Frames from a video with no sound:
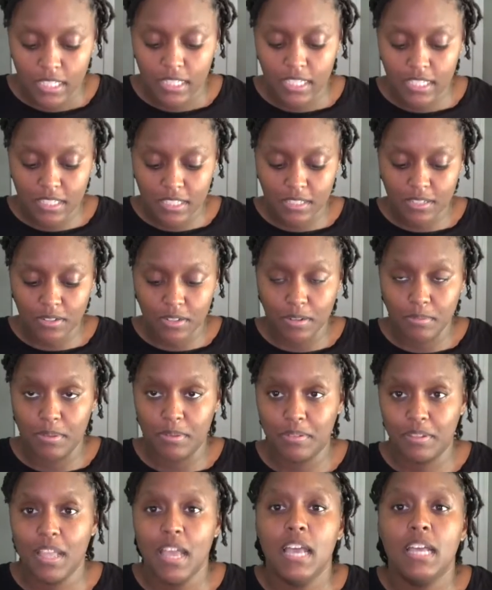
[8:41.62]
This is gonna be
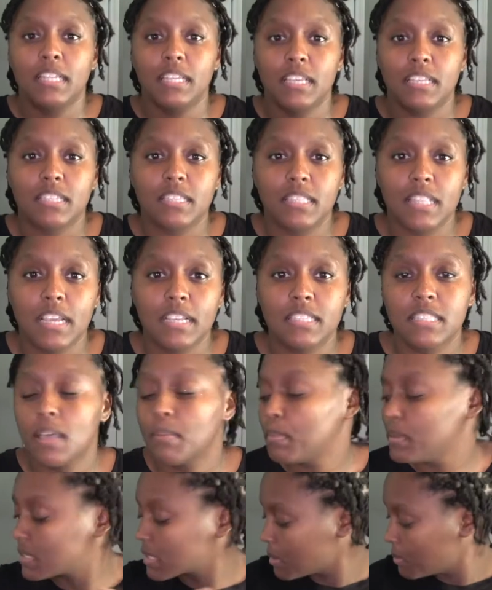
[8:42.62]
real. This next
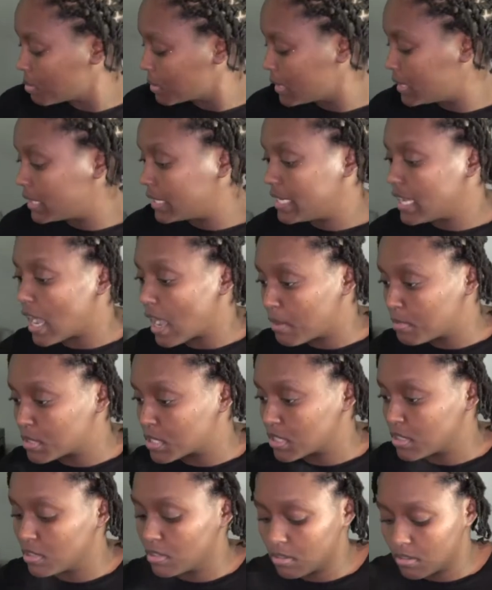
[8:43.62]
step is completely
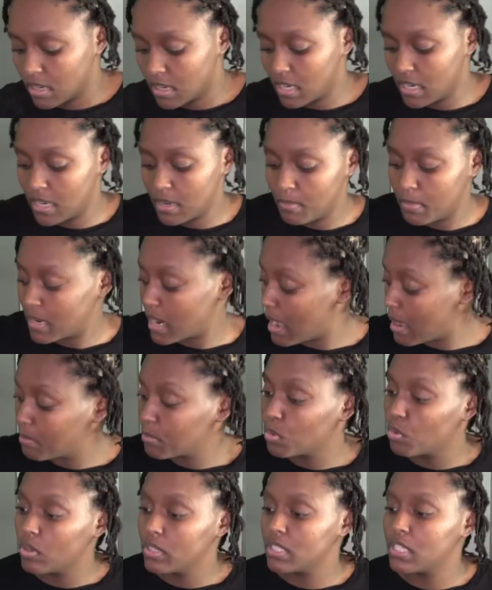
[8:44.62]
optional, uh, but
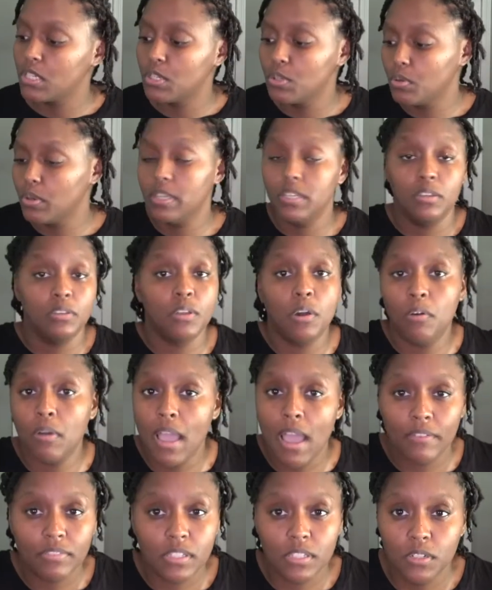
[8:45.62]
I'm going to do it. You don't
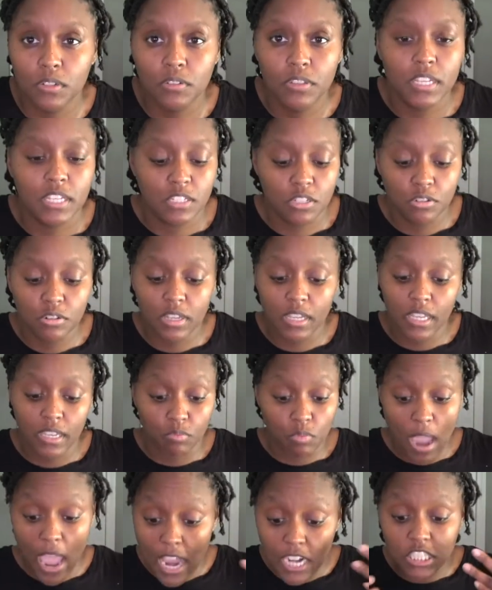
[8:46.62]
have to do this. You can
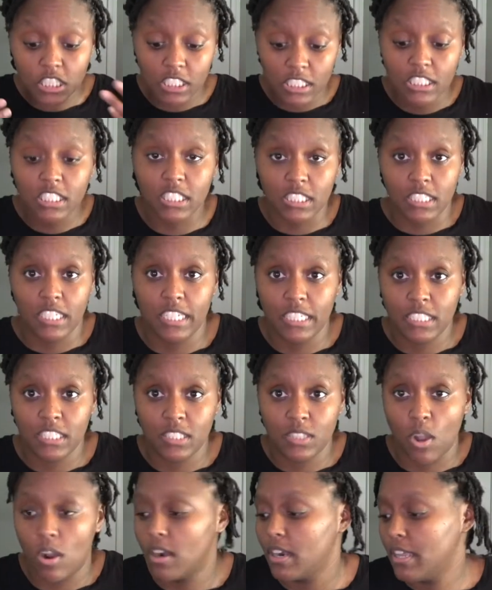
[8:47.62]
actually just get
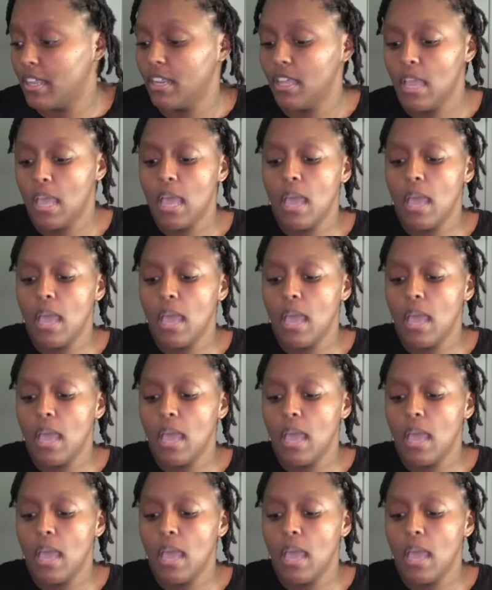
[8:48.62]
started.